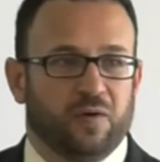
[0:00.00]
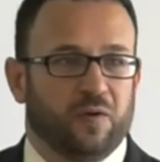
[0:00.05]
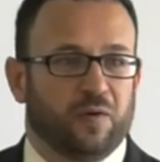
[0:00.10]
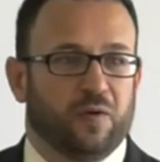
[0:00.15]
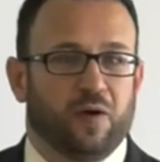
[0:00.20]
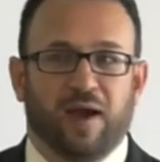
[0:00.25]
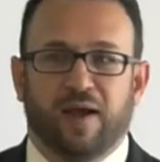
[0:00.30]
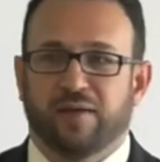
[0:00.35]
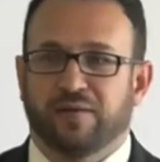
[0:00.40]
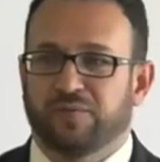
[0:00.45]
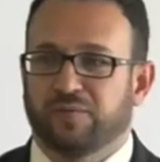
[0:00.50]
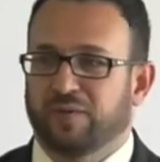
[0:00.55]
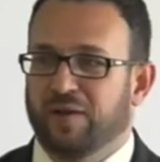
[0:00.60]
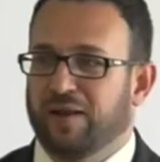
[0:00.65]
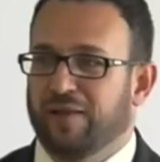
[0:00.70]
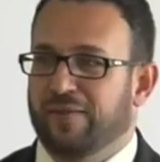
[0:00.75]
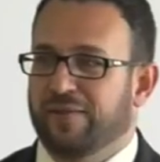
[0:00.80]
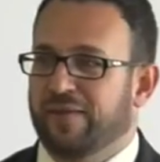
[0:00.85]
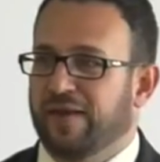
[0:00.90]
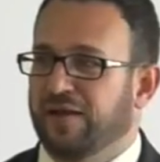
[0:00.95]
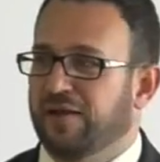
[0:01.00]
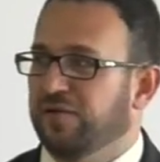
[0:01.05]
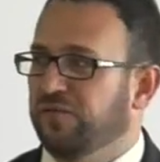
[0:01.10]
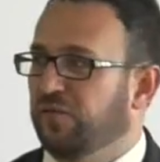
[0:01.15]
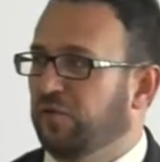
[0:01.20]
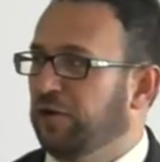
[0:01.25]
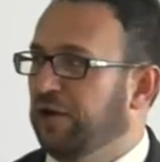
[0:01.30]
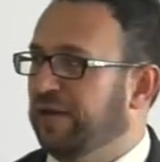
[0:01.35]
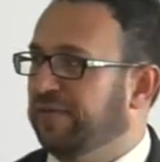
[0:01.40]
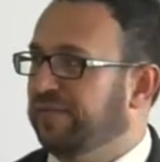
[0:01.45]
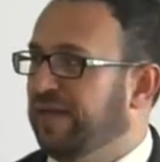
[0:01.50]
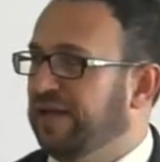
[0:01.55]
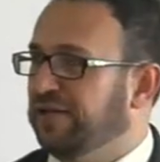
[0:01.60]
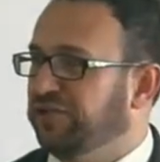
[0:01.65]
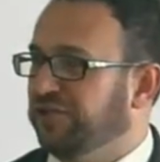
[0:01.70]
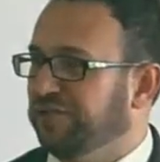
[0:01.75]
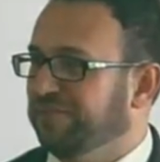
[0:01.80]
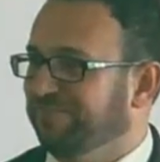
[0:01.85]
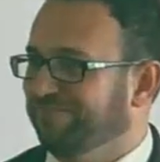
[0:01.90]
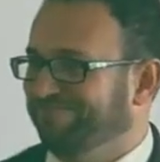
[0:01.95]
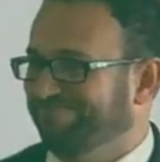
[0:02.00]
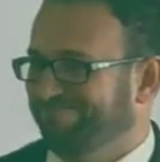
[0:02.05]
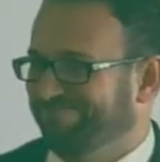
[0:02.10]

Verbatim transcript: All right, well, thank you for your attention.